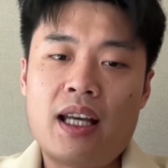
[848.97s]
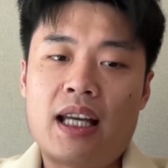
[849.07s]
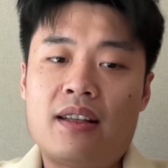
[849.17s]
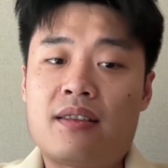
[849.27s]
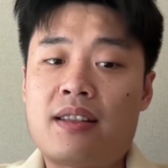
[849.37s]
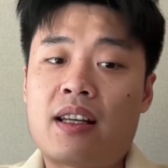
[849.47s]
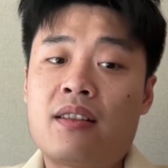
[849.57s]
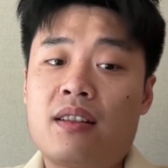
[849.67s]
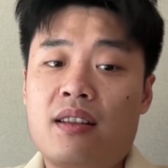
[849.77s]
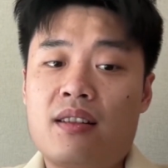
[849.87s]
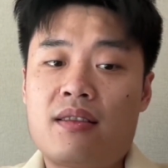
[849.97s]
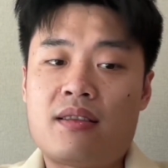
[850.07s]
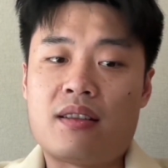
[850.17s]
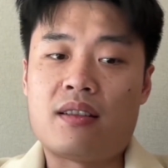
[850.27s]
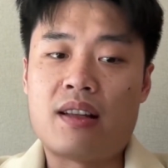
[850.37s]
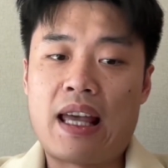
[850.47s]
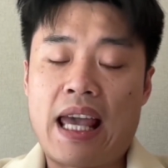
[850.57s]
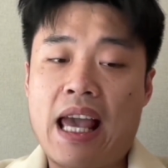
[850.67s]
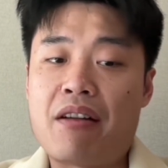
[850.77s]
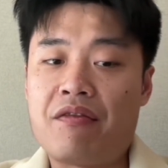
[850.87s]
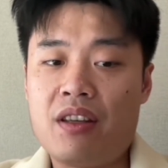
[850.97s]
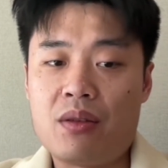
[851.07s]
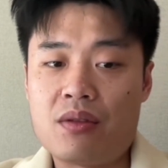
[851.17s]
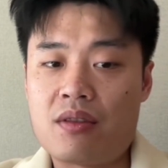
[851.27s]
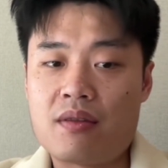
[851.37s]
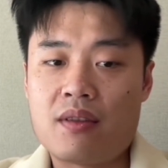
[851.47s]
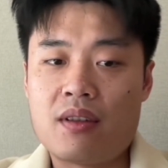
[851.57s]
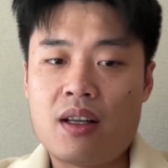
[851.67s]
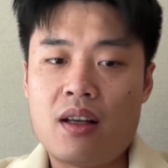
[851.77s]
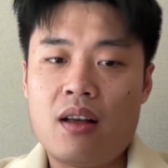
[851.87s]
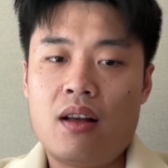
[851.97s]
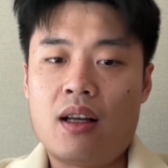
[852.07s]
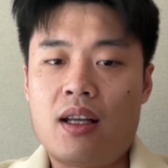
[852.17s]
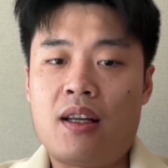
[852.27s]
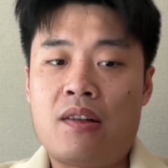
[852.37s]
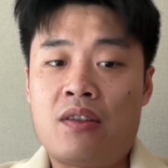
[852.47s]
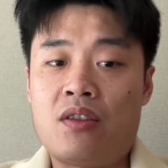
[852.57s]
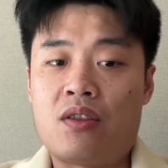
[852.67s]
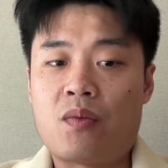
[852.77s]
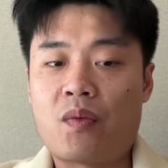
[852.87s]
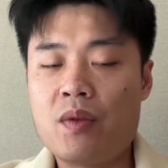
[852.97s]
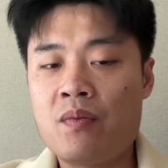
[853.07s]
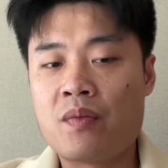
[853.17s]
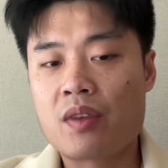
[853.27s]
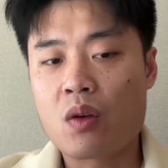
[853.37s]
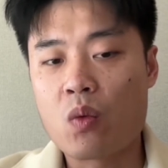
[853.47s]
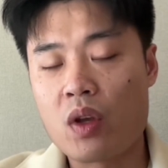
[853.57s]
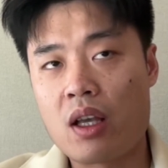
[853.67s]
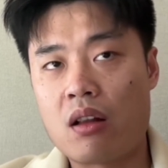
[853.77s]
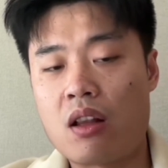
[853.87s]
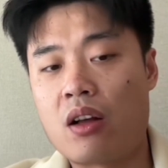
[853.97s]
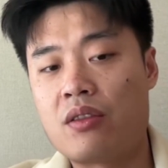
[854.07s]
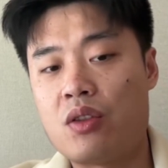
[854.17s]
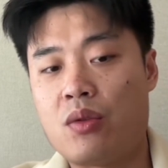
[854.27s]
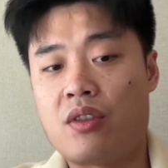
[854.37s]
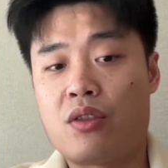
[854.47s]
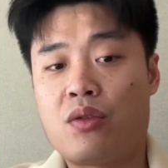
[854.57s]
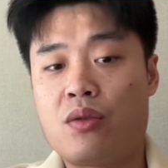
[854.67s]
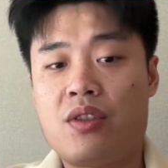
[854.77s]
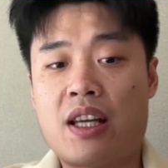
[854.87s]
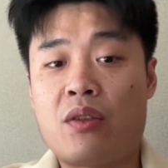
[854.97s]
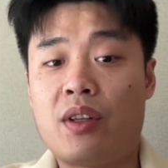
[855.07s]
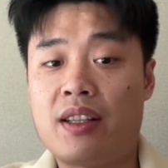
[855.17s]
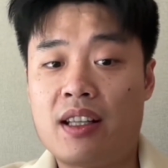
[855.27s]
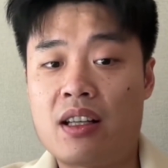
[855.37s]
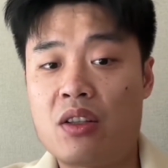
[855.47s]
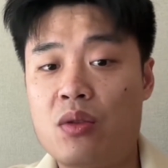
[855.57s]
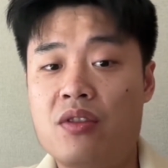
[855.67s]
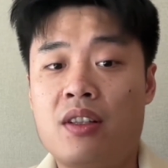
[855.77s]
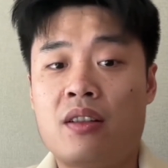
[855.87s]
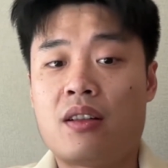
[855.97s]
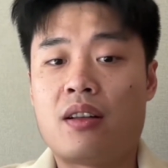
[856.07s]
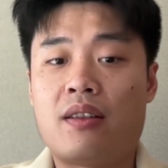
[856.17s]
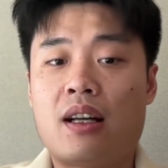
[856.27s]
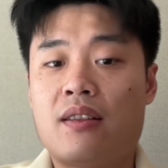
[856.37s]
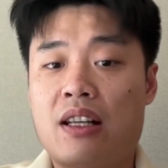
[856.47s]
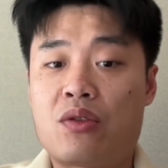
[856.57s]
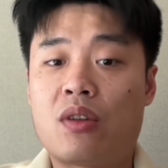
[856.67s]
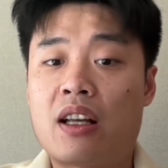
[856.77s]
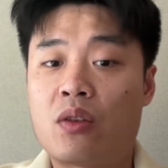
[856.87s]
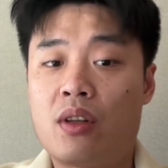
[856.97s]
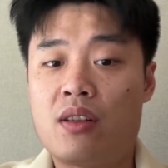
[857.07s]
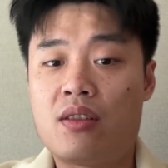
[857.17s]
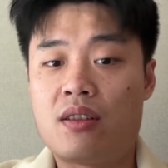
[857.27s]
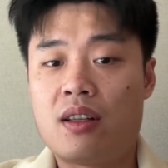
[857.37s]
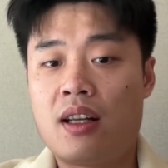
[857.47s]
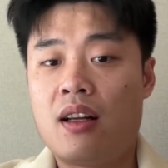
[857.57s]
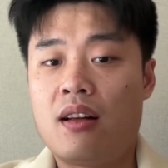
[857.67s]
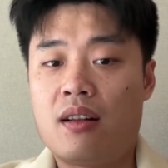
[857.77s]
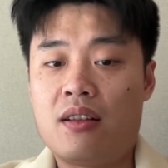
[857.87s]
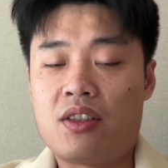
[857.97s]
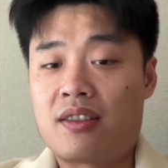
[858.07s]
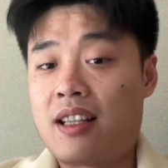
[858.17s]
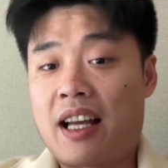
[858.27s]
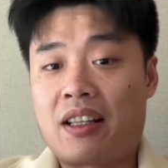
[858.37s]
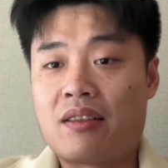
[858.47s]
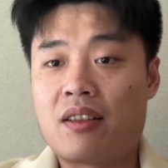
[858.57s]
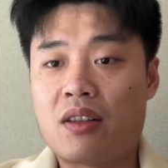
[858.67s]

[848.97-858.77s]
And the second is the AI fields, and we allowed user to generate data using natural language, just like